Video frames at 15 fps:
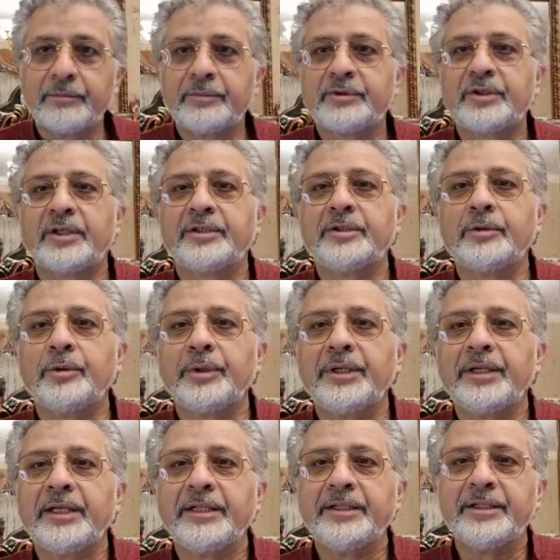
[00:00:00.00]
started
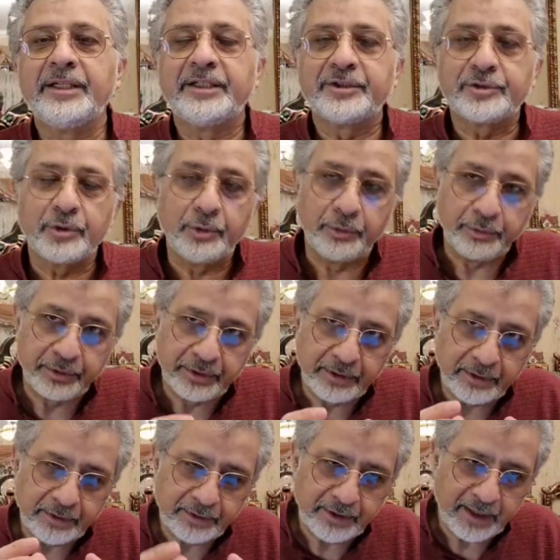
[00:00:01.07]
going in its own
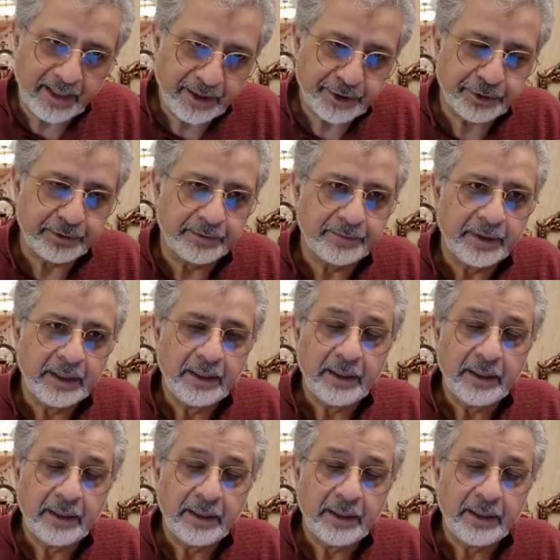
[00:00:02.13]
direction.